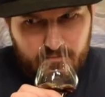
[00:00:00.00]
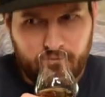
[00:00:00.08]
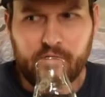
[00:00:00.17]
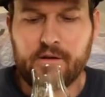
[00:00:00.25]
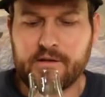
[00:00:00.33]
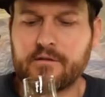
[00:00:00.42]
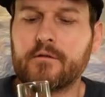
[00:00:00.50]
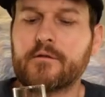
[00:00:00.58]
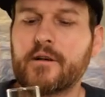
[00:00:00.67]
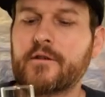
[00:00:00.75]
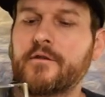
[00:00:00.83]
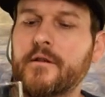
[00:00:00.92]
Really nice
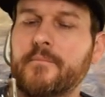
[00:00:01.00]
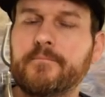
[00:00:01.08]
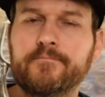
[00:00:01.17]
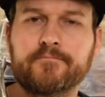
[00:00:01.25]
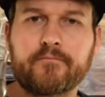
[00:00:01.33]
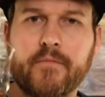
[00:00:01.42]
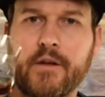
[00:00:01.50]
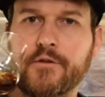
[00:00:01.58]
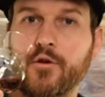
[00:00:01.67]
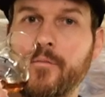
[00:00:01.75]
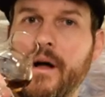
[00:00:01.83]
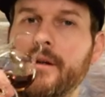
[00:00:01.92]
nose, actually. Let's
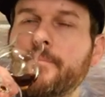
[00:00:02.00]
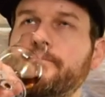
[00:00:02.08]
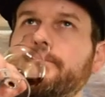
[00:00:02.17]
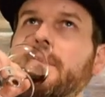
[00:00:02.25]
go palate.